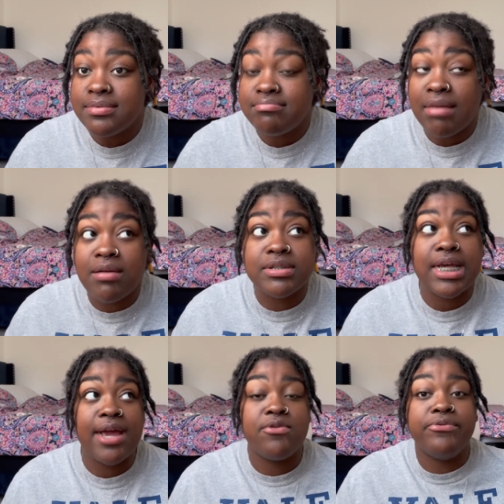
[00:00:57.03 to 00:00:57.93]
I was
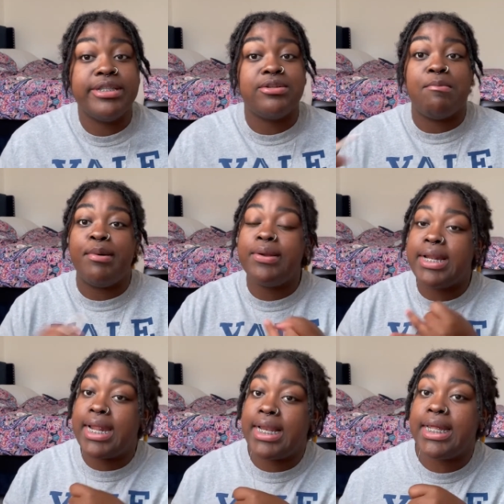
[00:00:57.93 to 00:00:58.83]
like going to the bowling
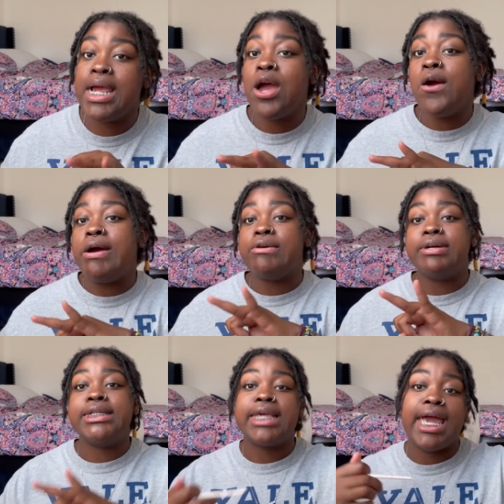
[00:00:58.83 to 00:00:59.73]
alley, going
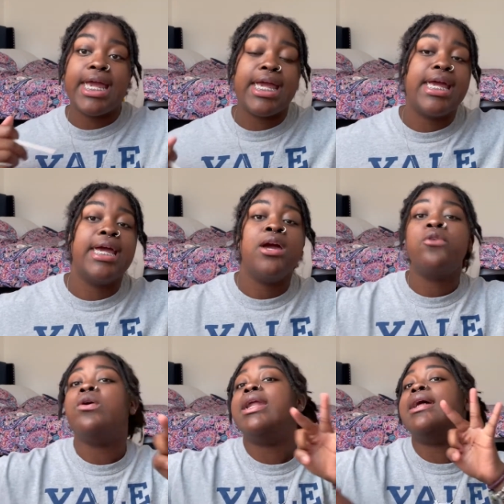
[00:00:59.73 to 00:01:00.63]
skating,
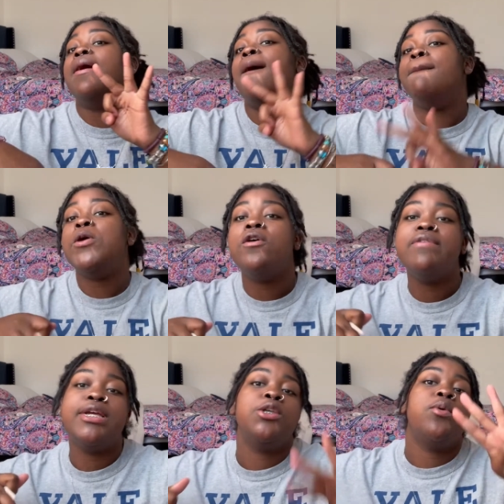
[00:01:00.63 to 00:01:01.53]
going to
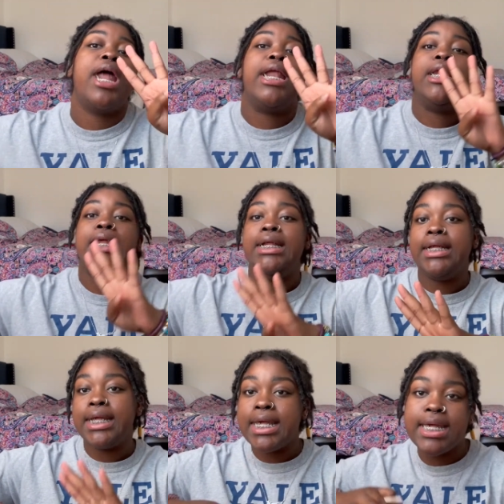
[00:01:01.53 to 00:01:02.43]
movies, going out to
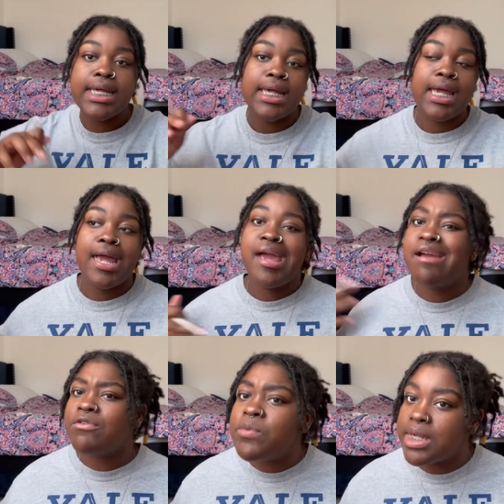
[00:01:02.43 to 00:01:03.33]
eat
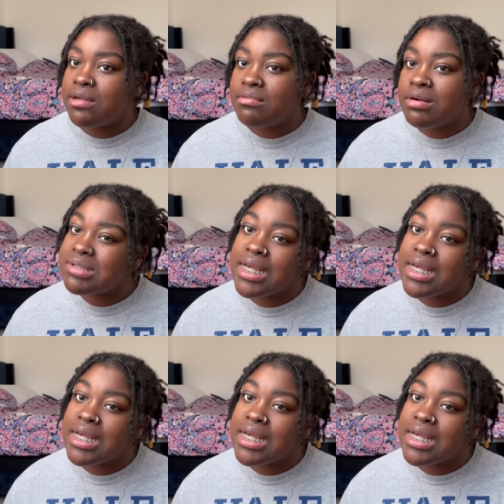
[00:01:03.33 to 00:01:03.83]
every week. You know what I'm